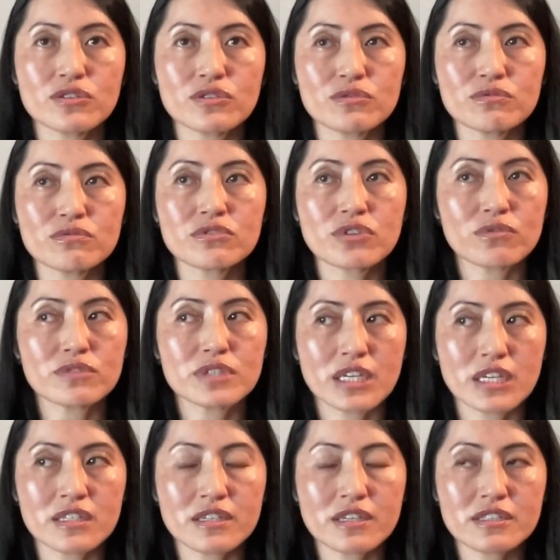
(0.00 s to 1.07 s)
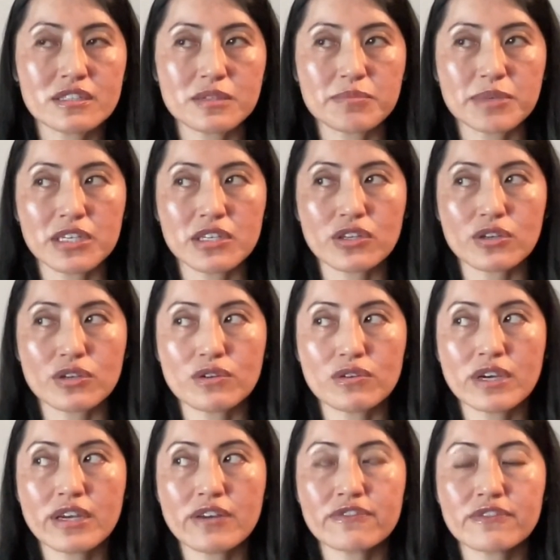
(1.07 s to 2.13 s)
you don't need a
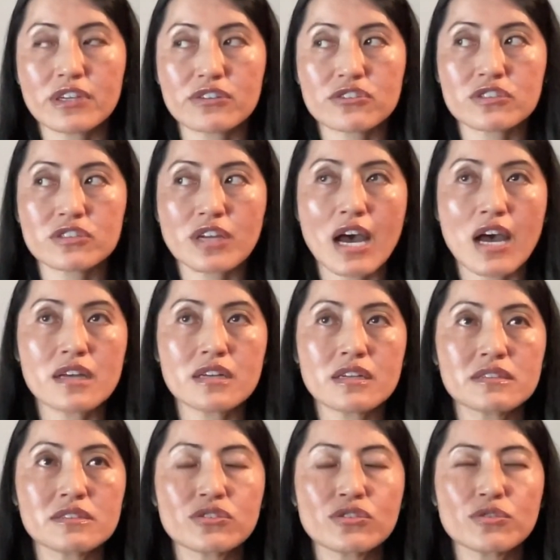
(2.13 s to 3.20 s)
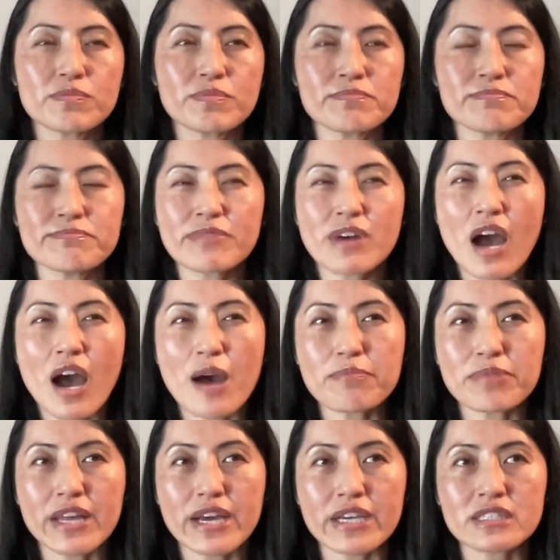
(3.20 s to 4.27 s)
CPQ. If there's not too
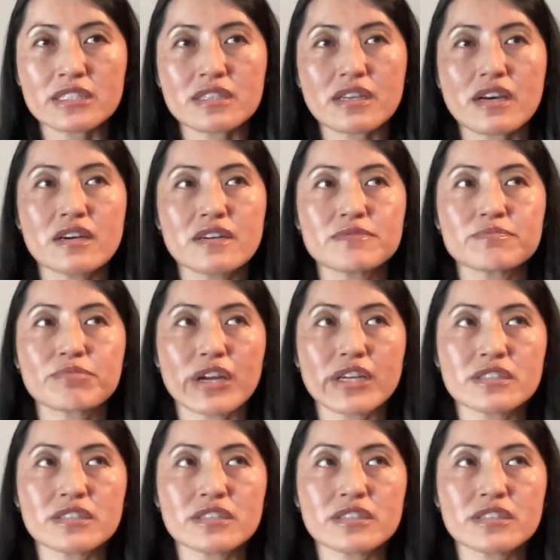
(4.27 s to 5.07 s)
complex of